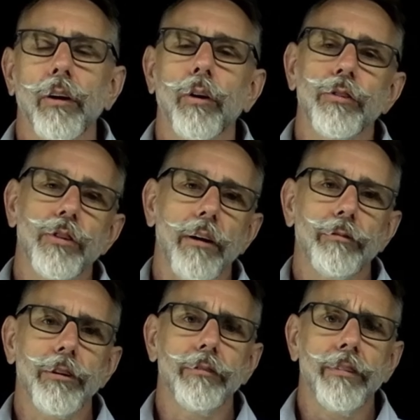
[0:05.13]
or
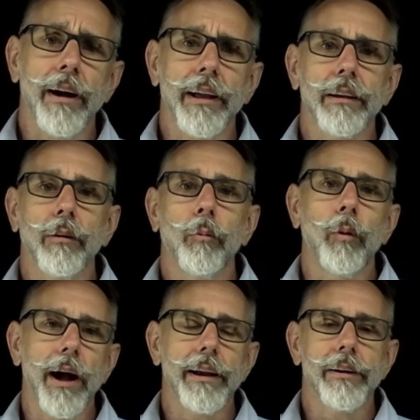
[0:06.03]
software-defined
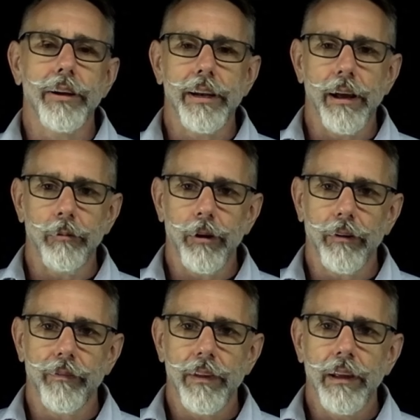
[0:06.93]
wide area network.
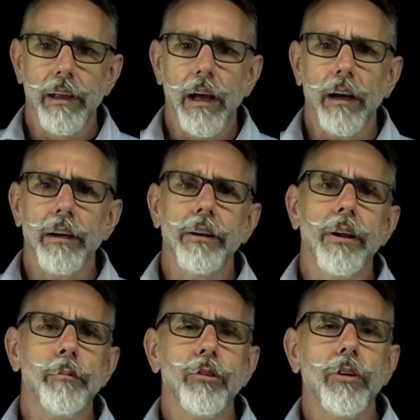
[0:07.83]
I'm going to
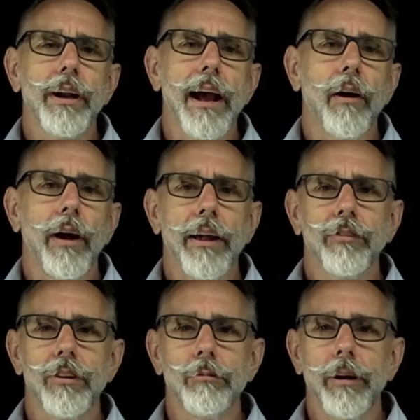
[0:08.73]
demonstrate how
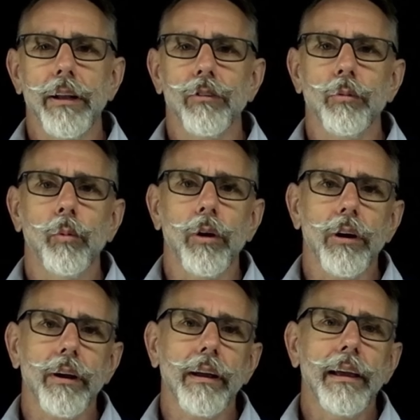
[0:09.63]
SD-WANs
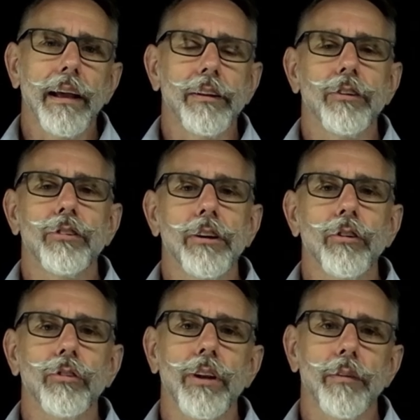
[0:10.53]
work and the essential
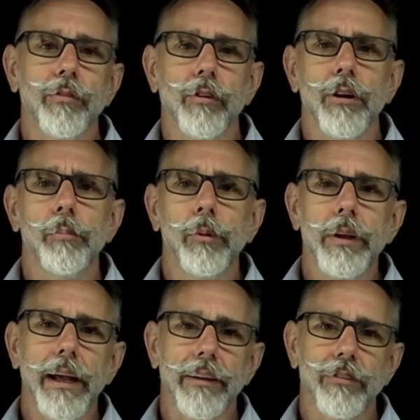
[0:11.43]
steps for
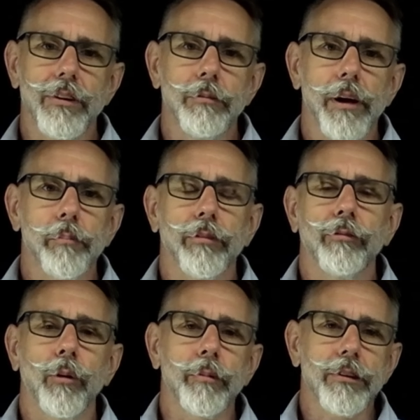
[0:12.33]
complete SD-WAN
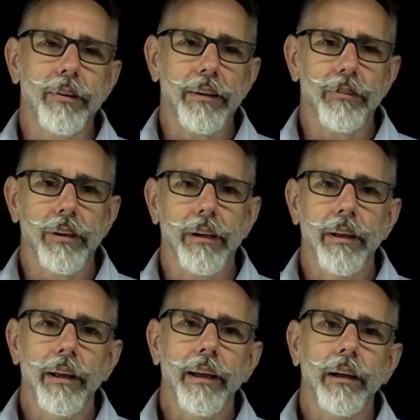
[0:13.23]
performance testing,
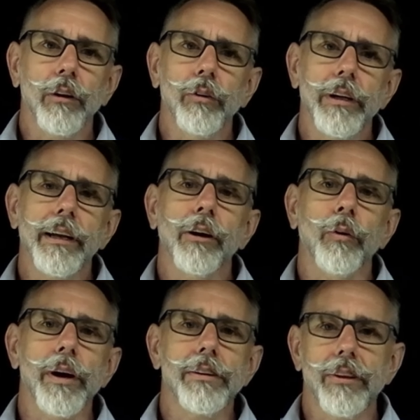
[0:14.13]
including a
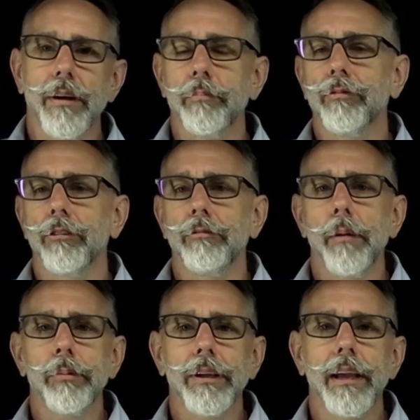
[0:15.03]
great tip for
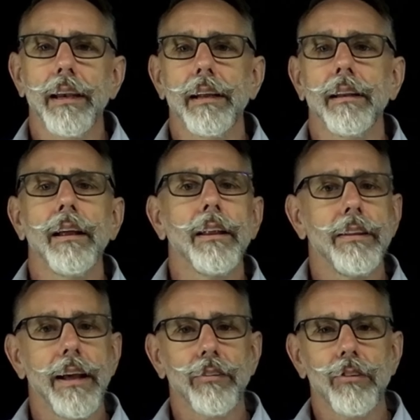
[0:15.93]
replicating
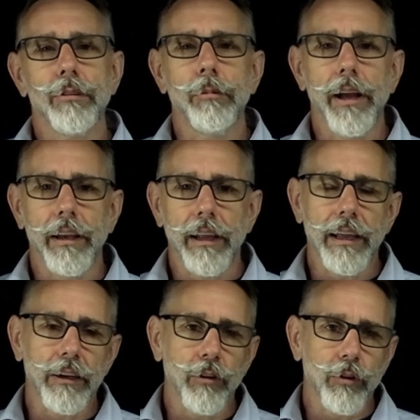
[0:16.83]
the SD-WAN
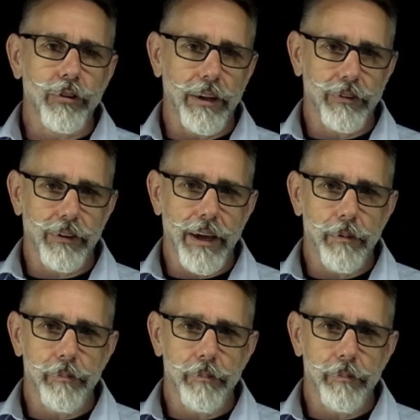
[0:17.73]
in your test lab.